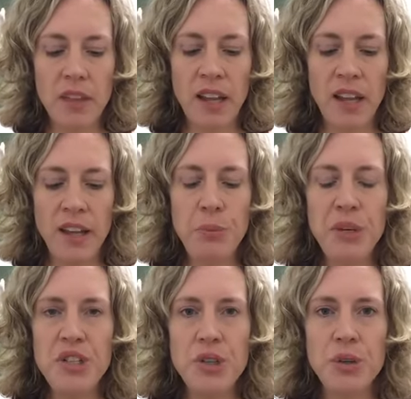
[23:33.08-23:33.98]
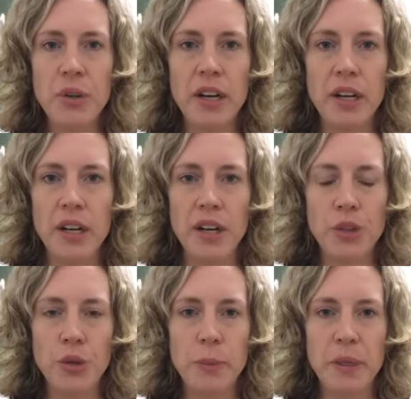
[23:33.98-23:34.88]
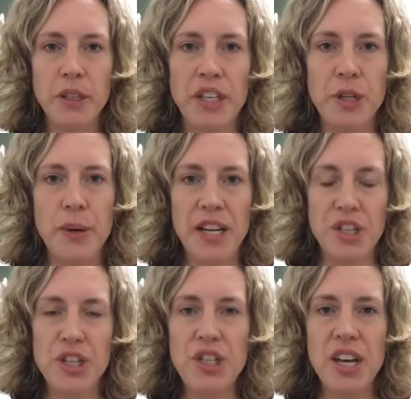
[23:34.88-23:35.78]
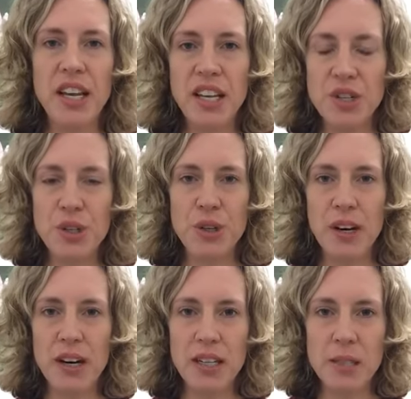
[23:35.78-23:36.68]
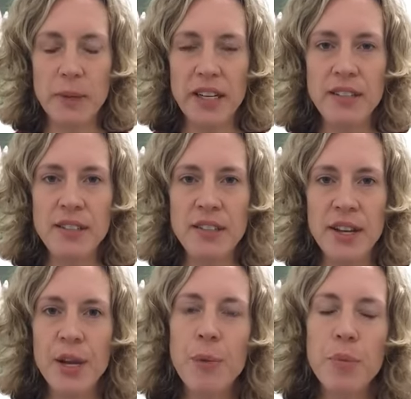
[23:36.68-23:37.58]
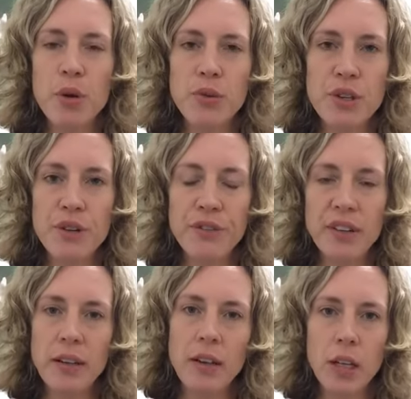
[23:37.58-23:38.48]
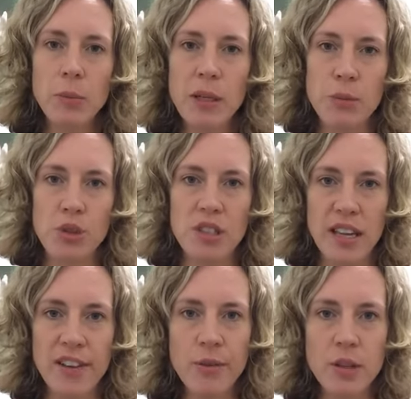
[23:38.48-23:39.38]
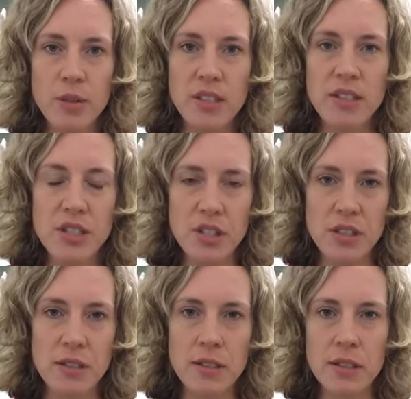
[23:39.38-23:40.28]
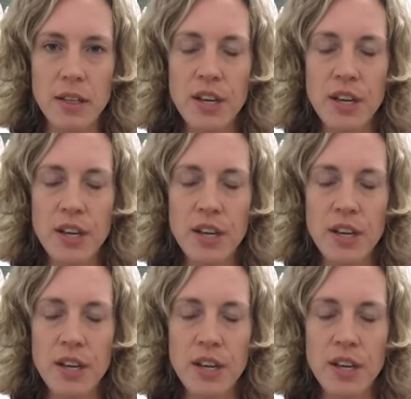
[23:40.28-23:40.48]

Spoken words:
it brings you a good ability to actually check into your heart space, but also to feel a little bit more safe with your decisions.